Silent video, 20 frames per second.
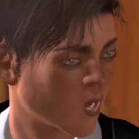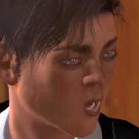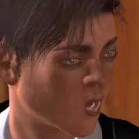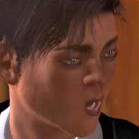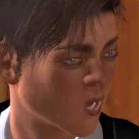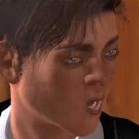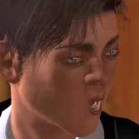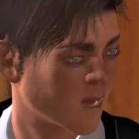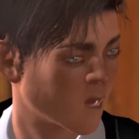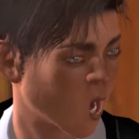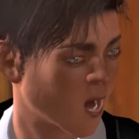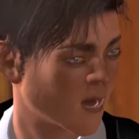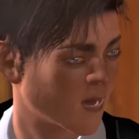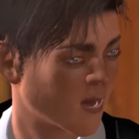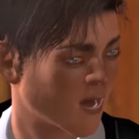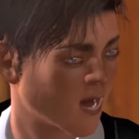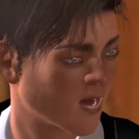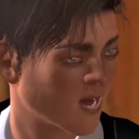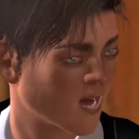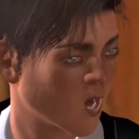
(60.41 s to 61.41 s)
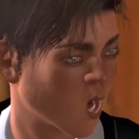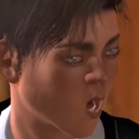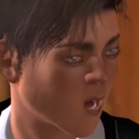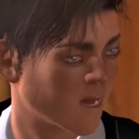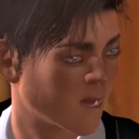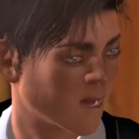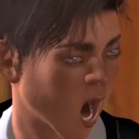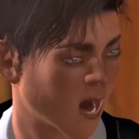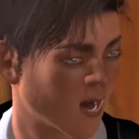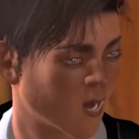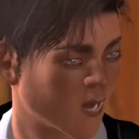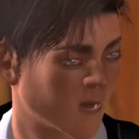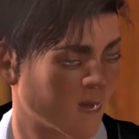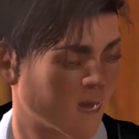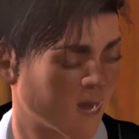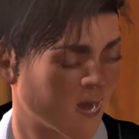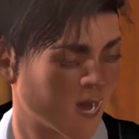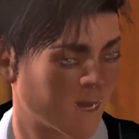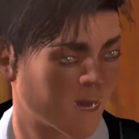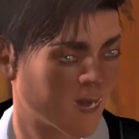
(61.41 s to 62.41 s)
thank you guys so much.
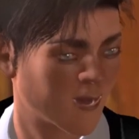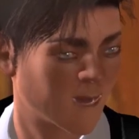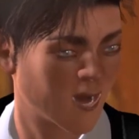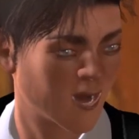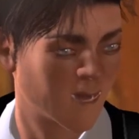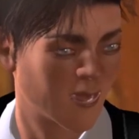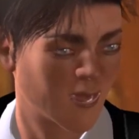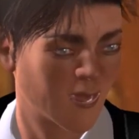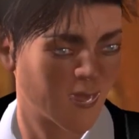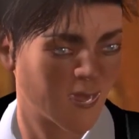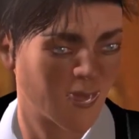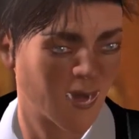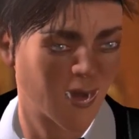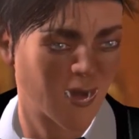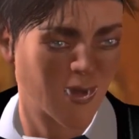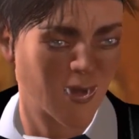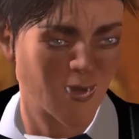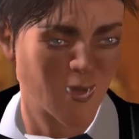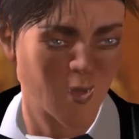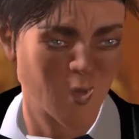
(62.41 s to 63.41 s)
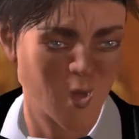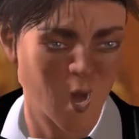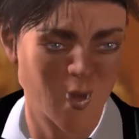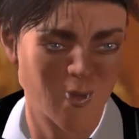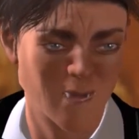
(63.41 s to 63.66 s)
I may not have been the